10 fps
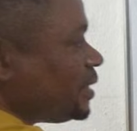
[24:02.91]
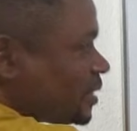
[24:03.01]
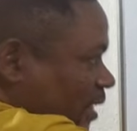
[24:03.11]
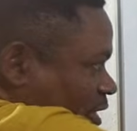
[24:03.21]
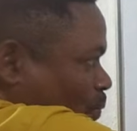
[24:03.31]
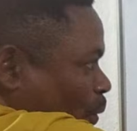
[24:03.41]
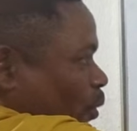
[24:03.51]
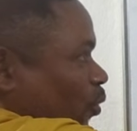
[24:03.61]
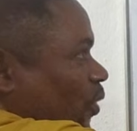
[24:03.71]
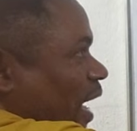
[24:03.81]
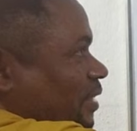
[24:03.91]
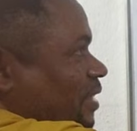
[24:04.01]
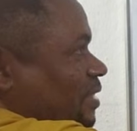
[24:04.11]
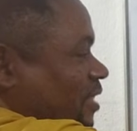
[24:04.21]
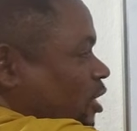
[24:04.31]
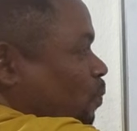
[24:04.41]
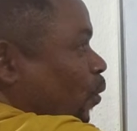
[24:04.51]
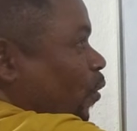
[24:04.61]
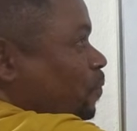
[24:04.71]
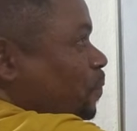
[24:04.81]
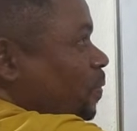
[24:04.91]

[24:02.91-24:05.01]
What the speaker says: 6th pole, look at it, 6th pole.